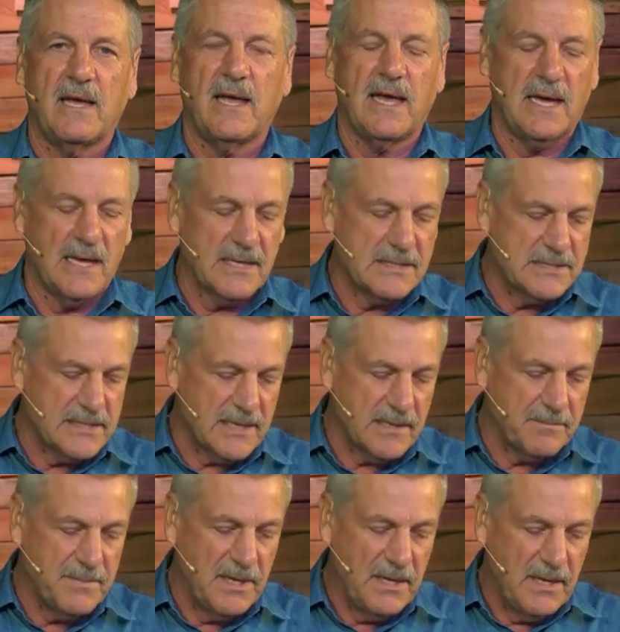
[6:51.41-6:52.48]
And
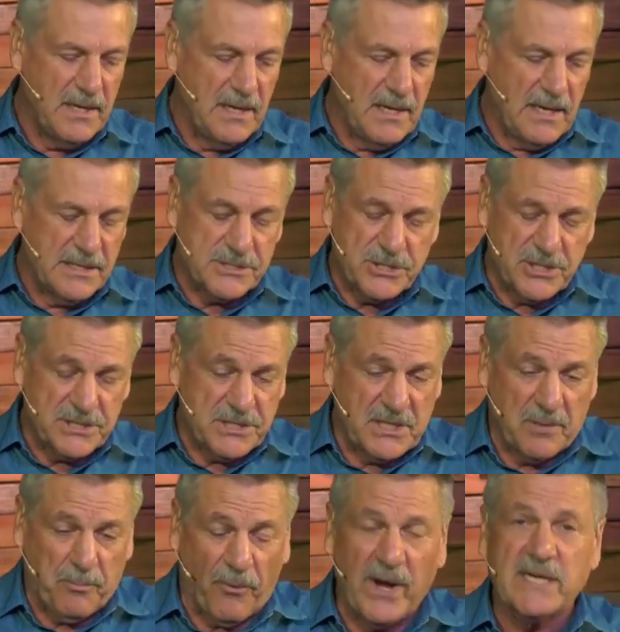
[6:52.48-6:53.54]
um, it's just,
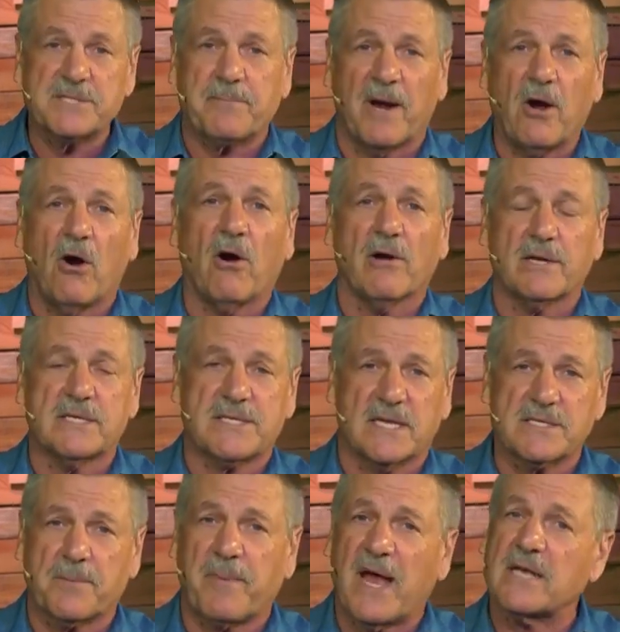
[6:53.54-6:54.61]
it breaks my heart because
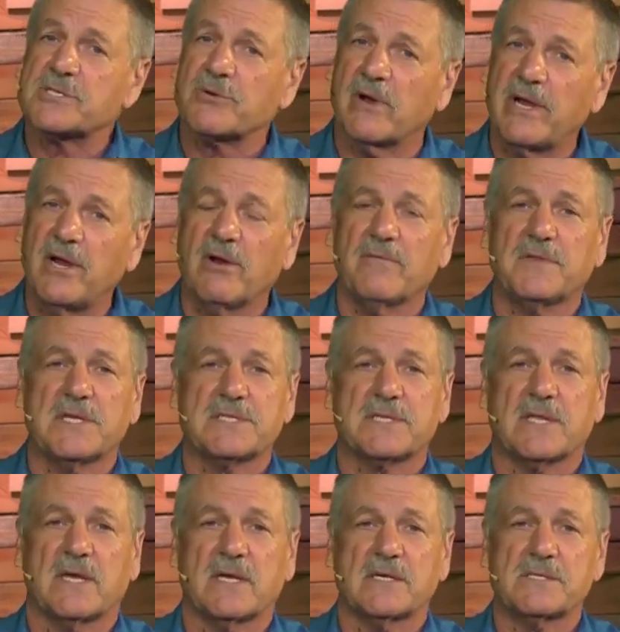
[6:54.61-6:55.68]
as a pastor, I hear of these
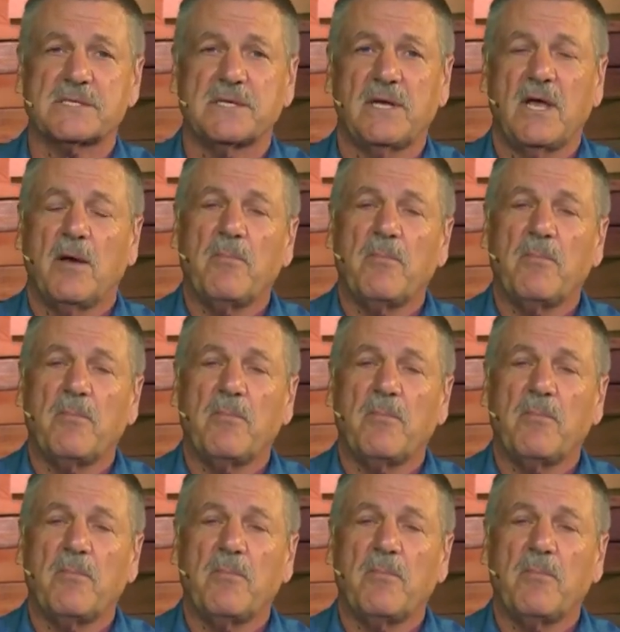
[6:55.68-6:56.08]
things.